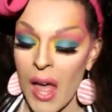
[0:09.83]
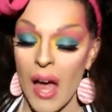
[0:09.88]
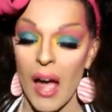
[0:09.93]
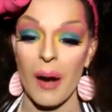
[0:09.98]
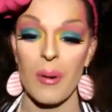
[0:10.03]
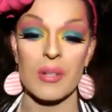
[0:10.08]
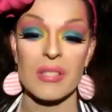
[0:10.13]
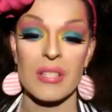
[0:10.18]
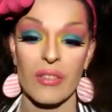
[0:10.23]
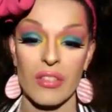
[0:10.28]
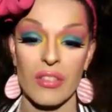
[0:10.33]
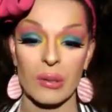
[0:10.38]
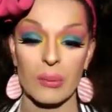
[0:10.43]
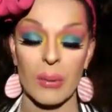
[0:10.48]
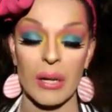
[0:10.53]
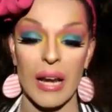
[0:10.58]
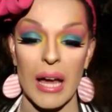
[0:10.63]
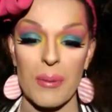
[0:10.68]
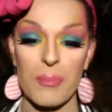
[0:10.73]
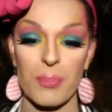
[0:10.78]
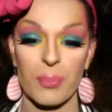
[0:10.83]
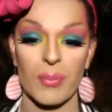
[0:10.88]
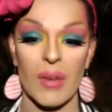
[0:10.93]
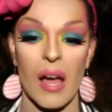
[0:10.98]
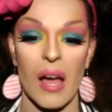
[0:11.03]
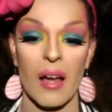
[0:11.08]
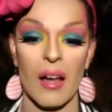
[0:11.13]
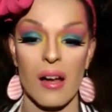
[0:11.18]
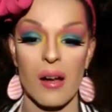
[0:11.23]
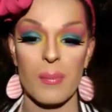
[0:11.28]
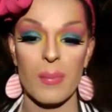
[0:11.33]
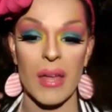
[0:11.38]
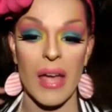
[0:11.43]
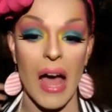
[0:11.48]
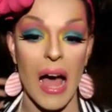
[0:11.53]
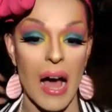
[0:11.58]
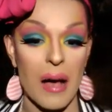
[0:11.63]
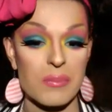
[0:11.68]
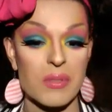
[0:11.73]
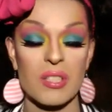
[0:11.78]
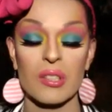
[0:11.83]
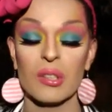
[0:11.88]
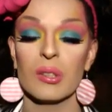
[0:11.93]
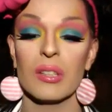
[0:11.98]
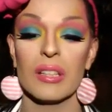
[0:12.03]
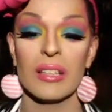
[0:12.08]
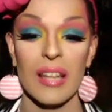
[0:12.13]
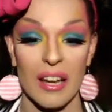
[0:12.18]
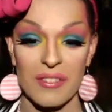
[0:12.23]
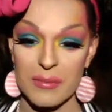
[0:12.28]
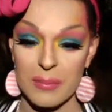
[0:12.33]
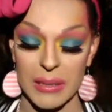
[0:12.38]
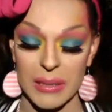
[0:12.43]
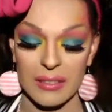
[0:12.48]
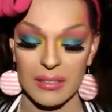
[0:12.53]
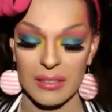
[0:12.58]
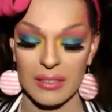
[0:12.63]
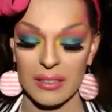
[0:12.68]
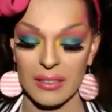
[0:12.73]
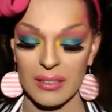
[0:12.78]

I was the third one up. They absolutely loved me.